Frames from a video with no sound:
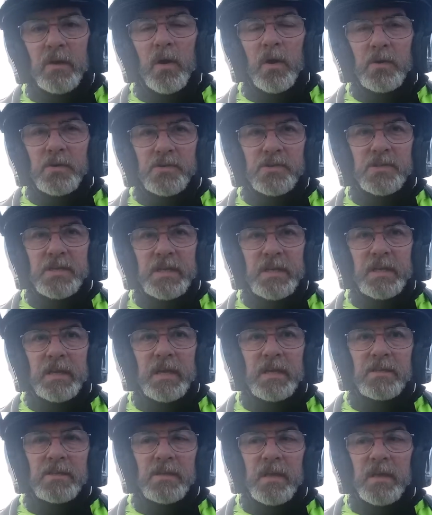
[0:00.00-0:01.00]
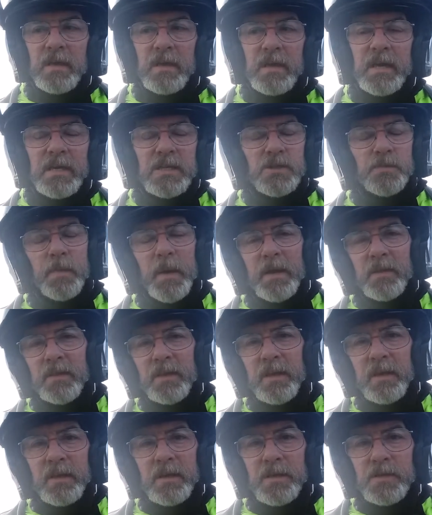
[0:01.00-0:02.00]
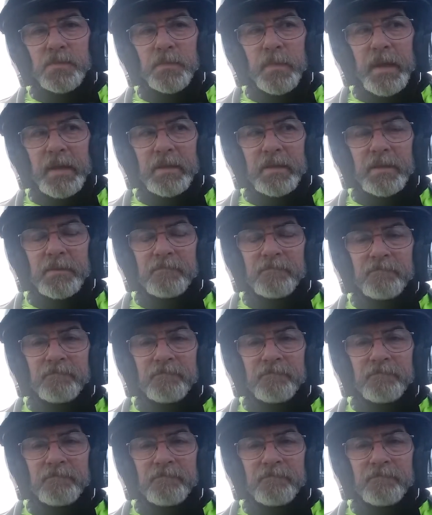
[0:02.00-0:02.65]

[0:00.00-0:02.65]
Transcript: are seen and expect the unexpected.